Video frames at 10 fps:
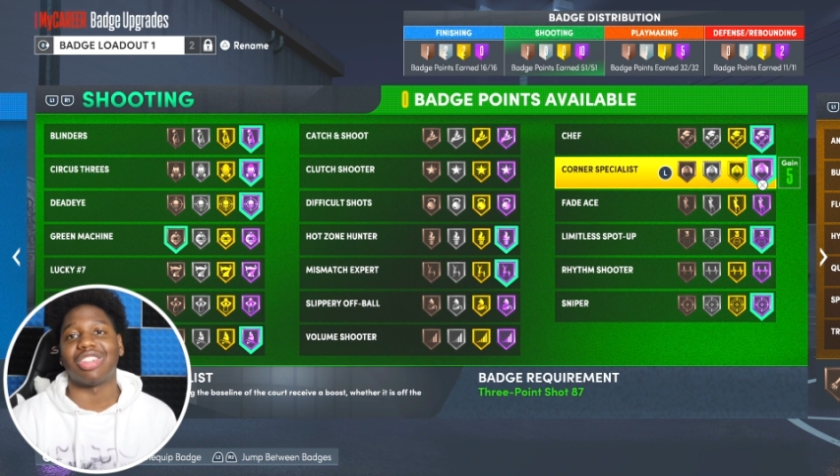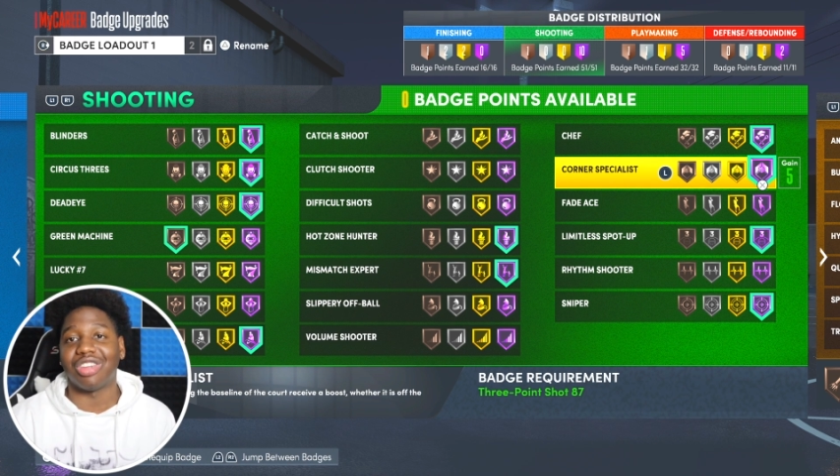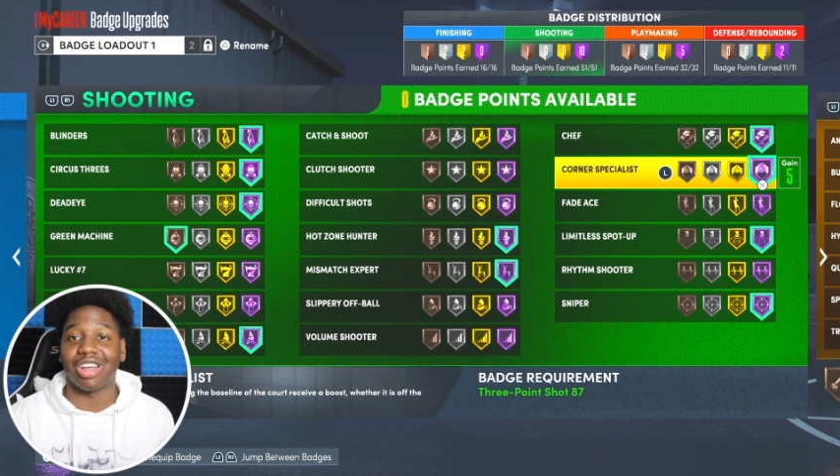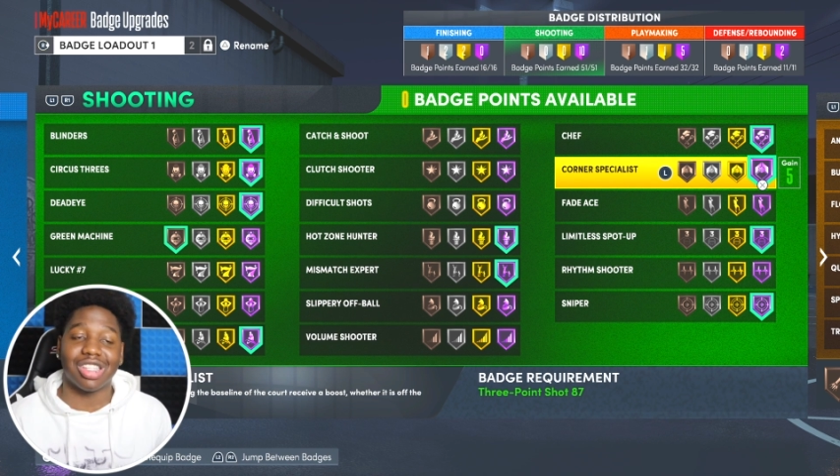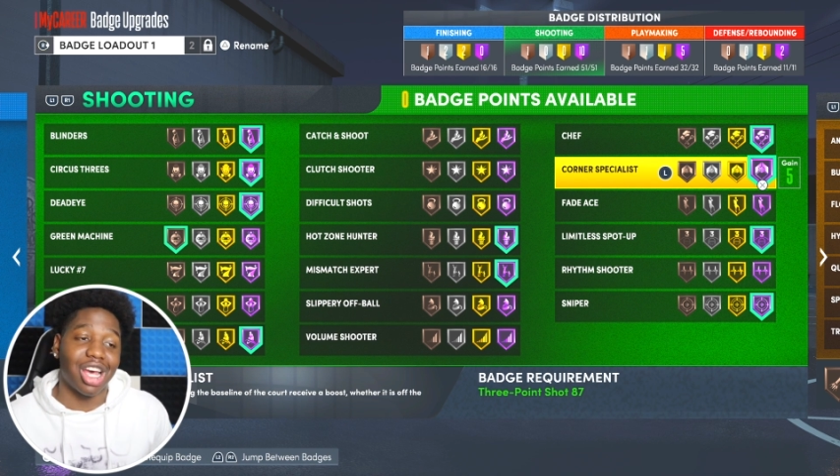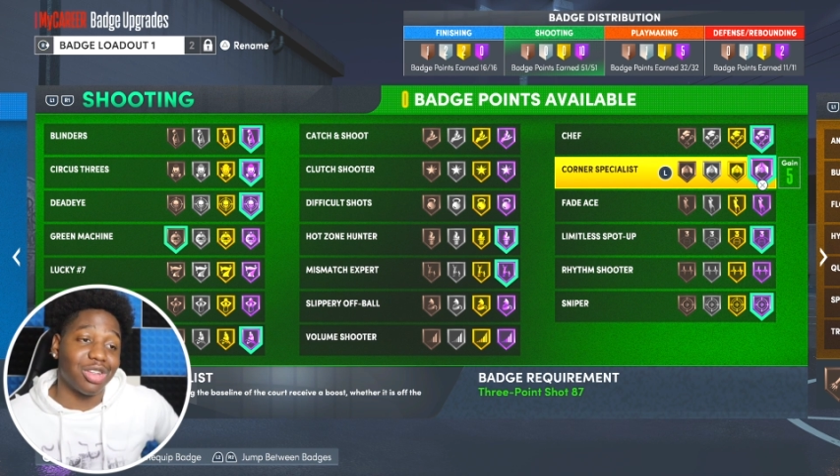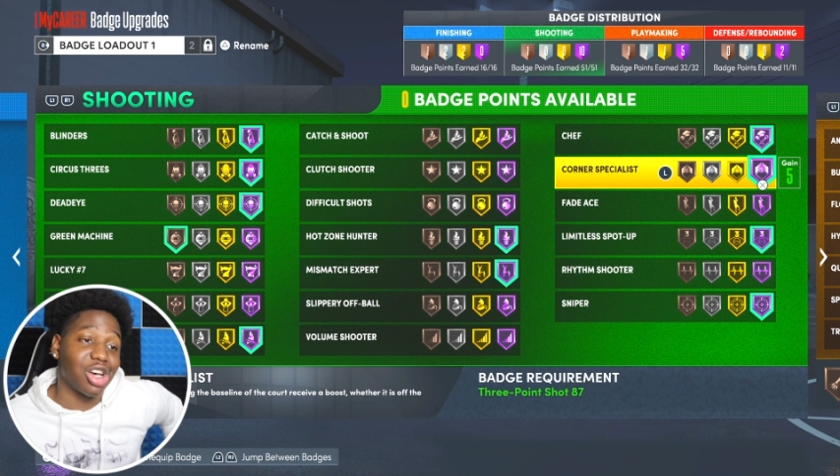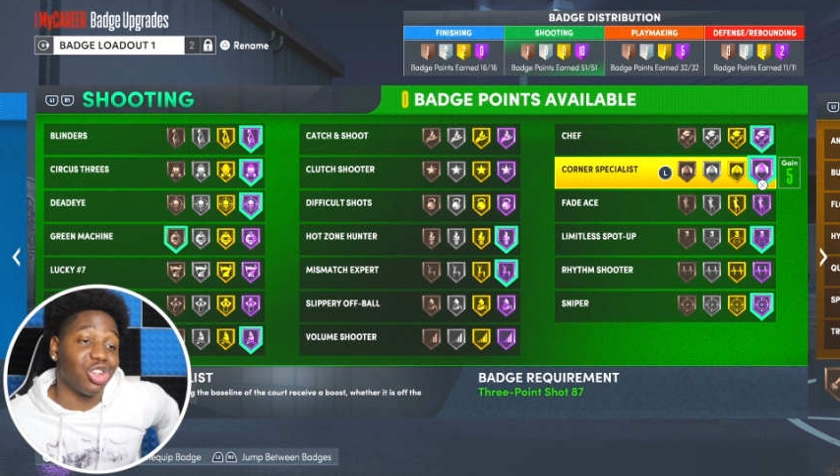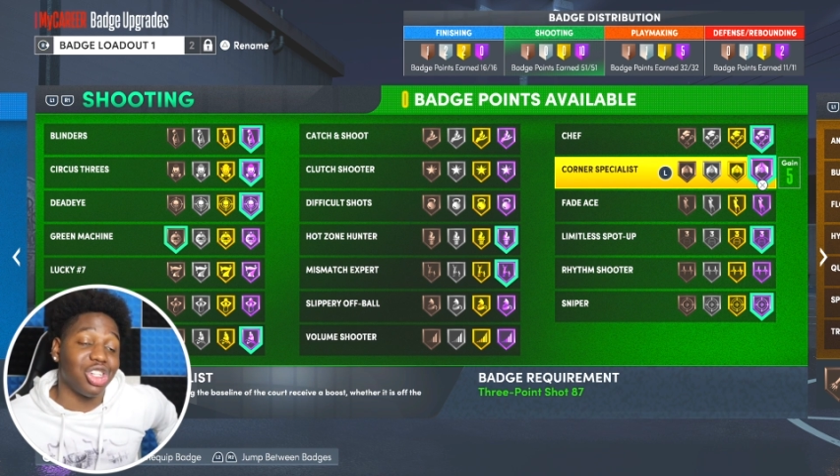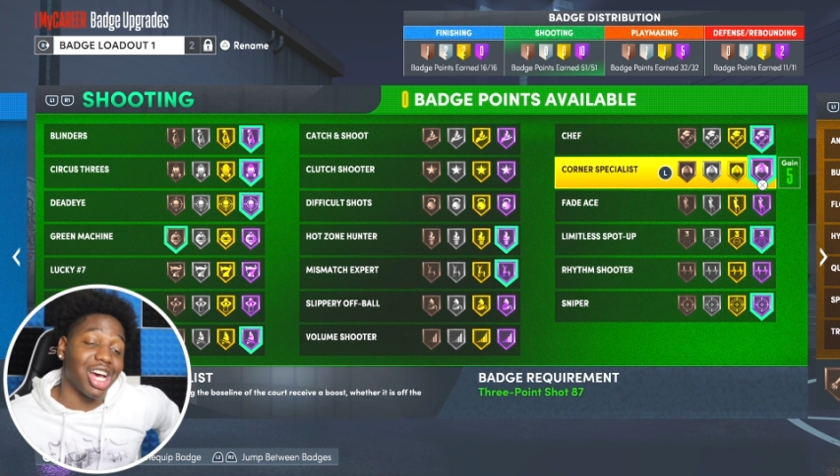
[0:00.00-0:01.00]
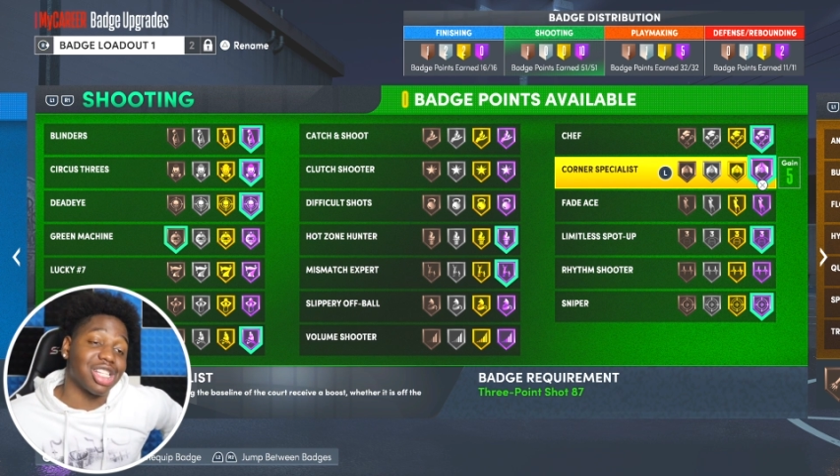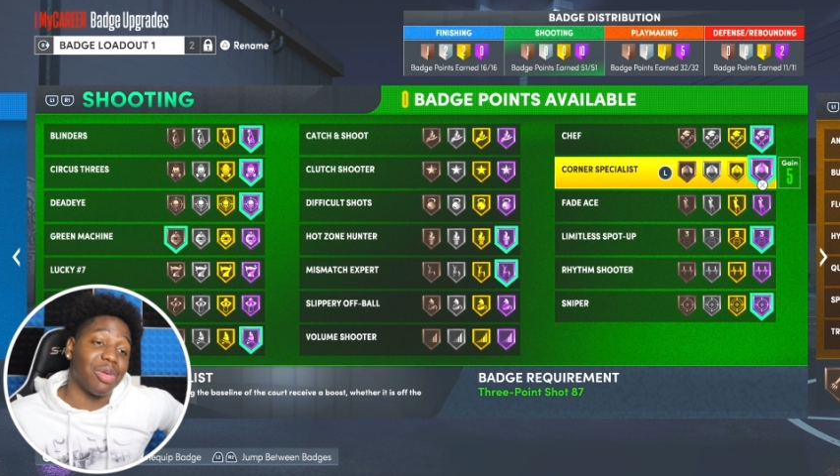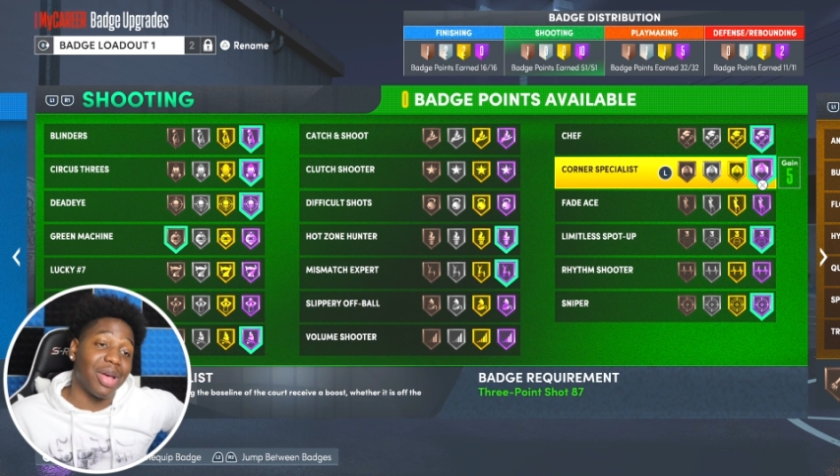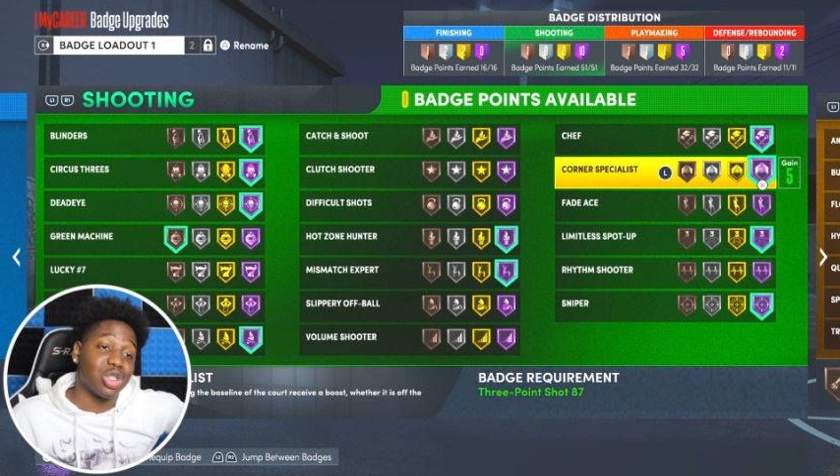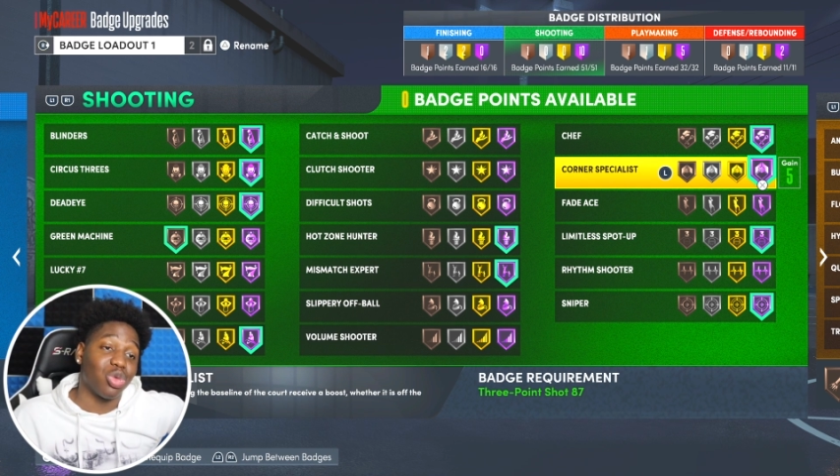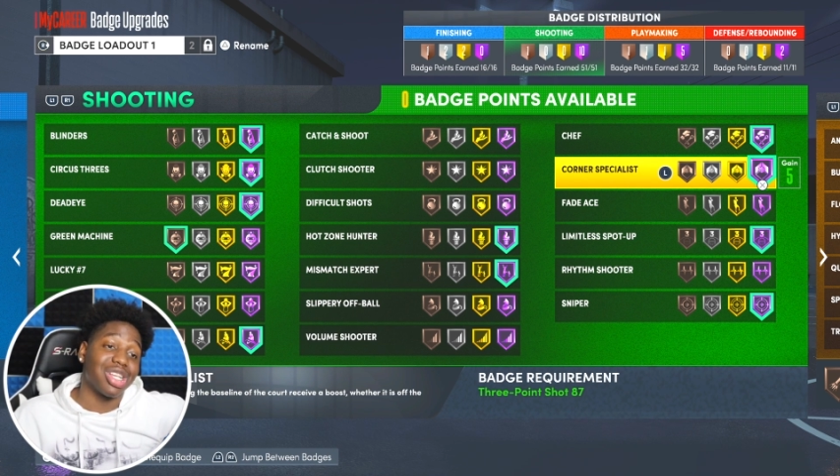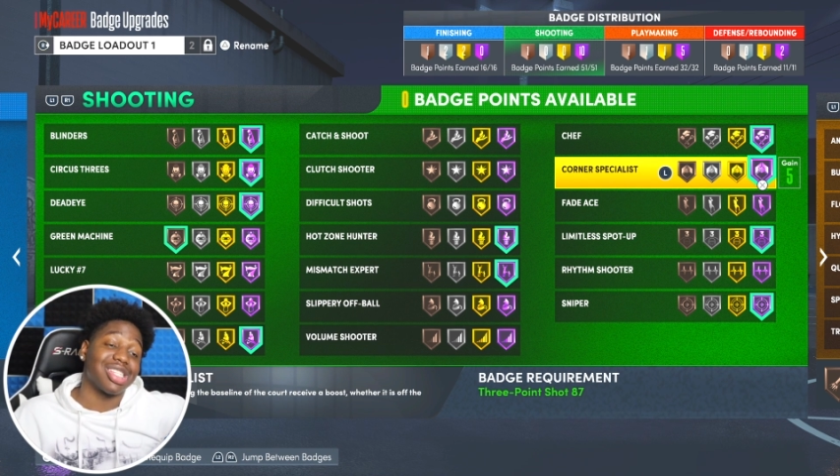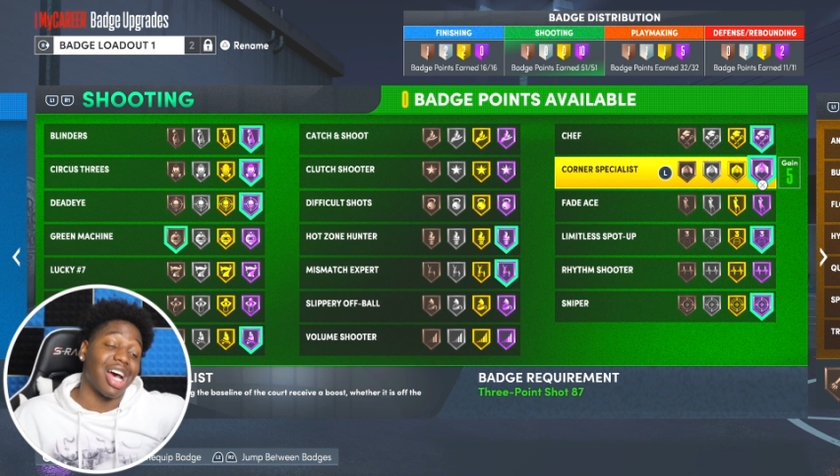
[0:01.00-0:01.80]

You know what I'm saying? I told you guys the best ones